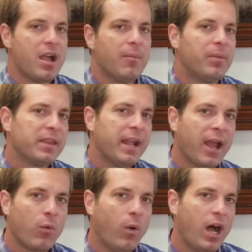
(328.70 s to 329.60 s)
But then
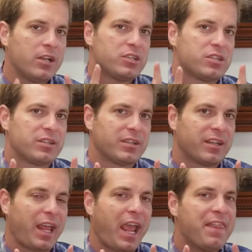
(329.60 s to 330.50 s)
I watch,
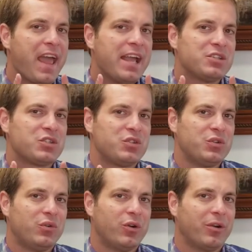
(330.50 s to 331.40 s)
and that
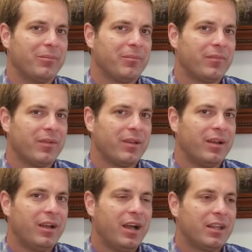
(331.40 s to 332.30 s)
storm,
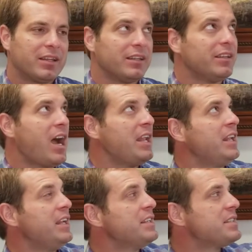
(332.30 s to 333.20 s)
the
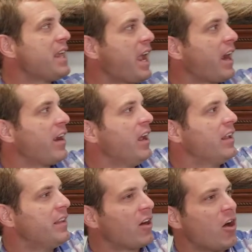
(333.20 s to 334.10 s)
lightning is there,
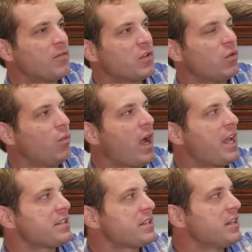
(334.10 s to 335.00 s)
they're off to the
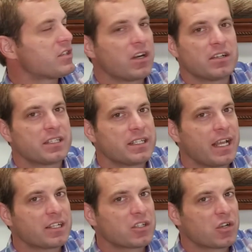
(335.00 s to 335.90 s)
west, and it starts to
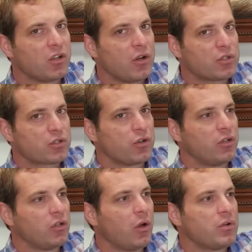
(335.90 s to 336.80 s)
get closer
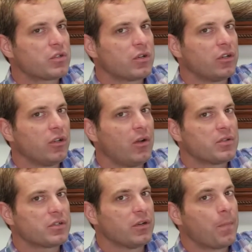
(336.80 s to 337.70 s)
and closer and
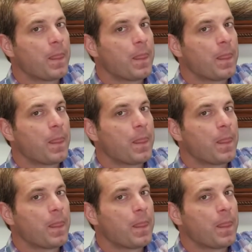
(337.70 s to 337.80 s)
closer.